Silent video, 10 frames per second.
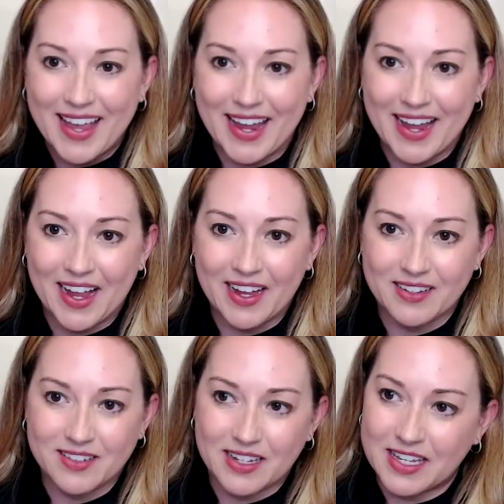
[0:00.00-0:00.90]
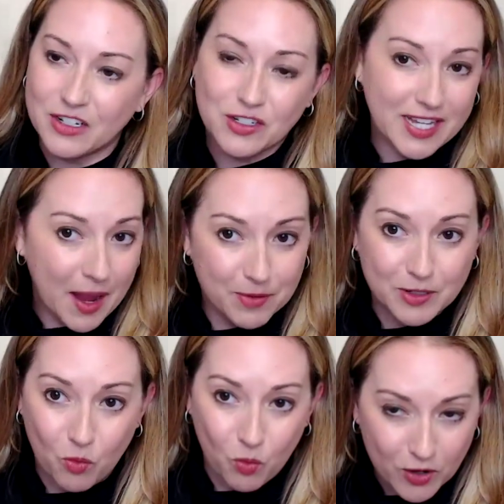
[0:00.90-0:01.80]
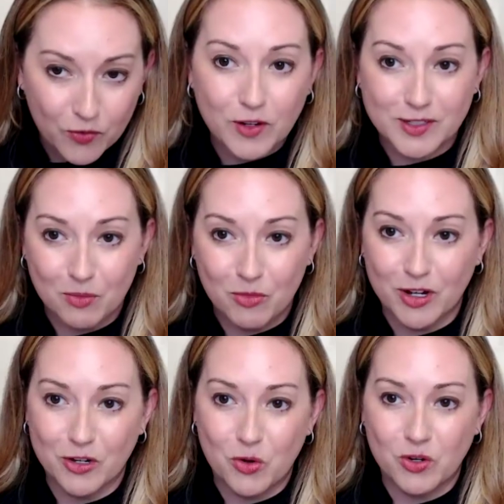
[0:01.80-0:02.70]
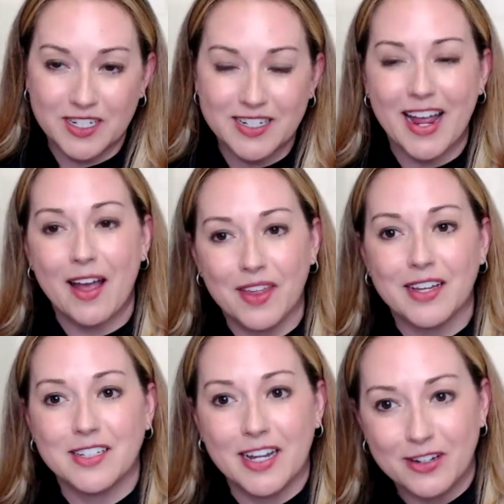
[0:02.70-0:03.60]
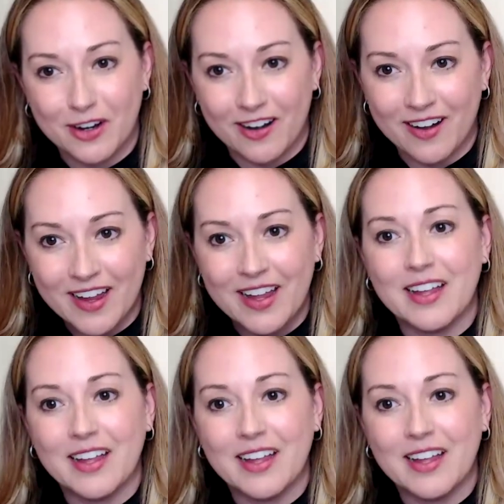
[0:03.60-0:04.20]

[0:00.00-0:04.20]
And he just happened to work for someone who didn't have that tenure.